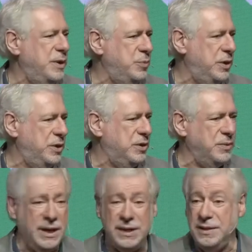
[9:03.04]
with
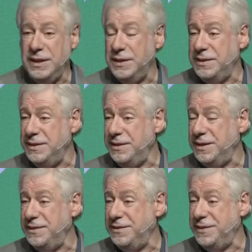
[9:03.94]
you, and
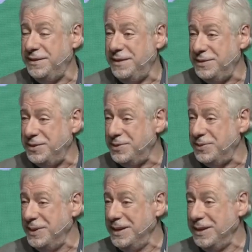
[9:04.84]
I
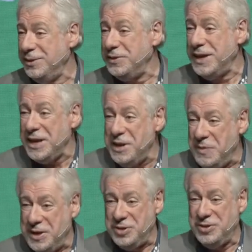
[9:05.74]
just got that
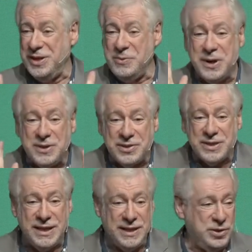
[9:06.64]
image and I wanted to
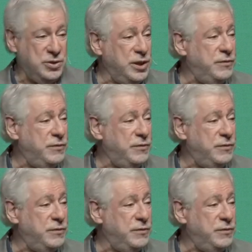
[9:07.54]
say that to you.